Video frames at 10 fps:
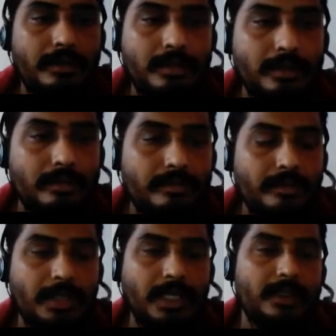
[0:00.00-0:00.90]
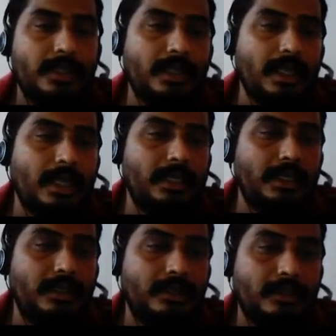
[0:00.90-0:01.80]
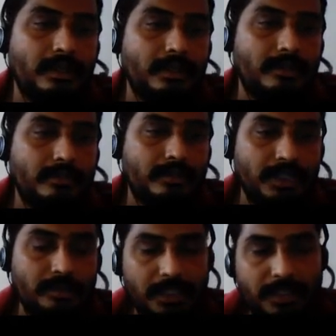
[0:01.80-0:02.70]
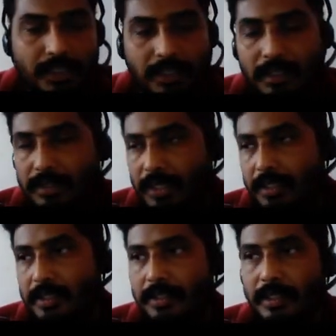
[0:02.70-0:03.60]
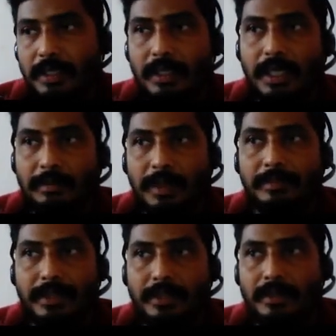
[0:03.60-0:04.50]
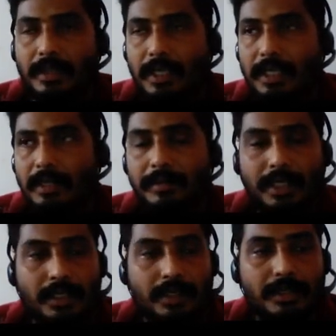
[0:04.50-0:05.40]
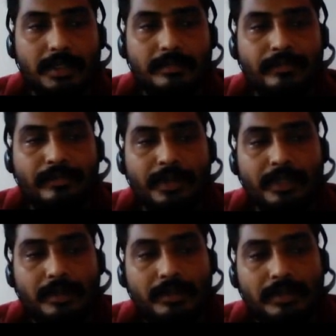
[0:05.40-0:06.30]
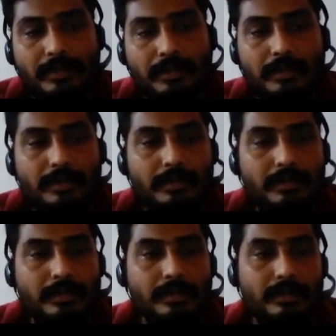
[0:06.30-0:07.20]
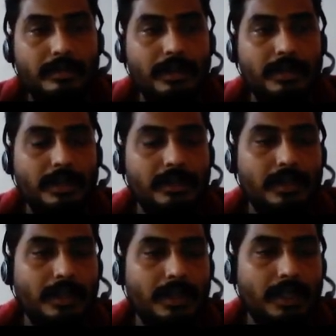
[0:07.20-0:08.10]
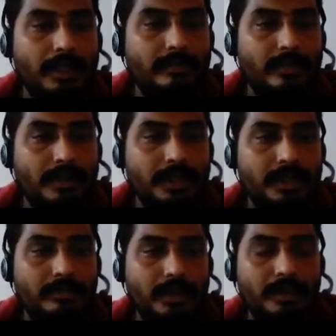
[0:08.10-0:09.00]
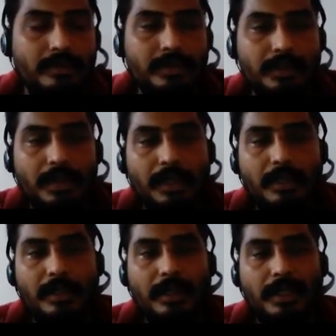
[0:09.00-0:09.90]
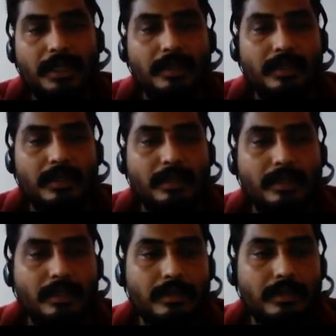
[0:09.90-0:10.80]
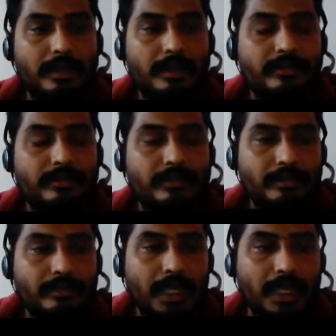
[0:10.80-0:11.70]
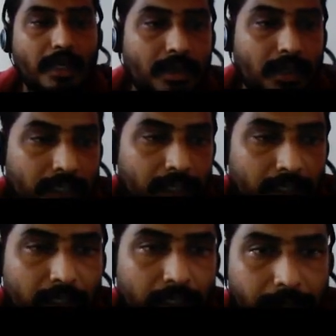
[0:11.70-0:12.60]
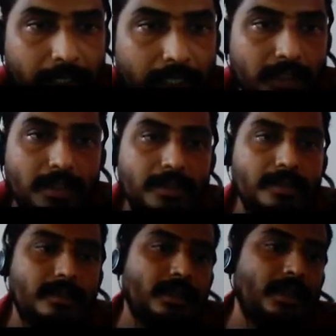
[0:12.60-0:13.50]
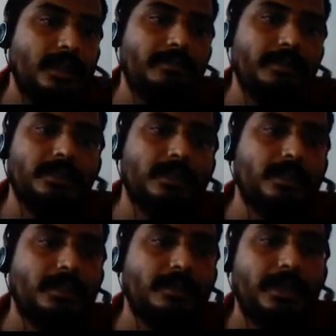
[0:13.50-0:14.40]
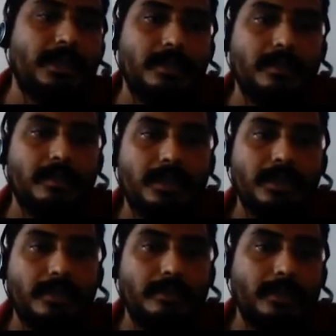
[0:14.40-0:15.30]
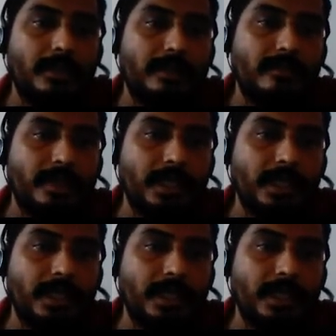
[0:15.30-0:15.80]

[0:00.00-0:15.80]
So, because in reality, you will see the changes in mm's, not in meters. So, this is the kind of notation we use. And if mega and gigapascals, giga means nothing but 10 to the power of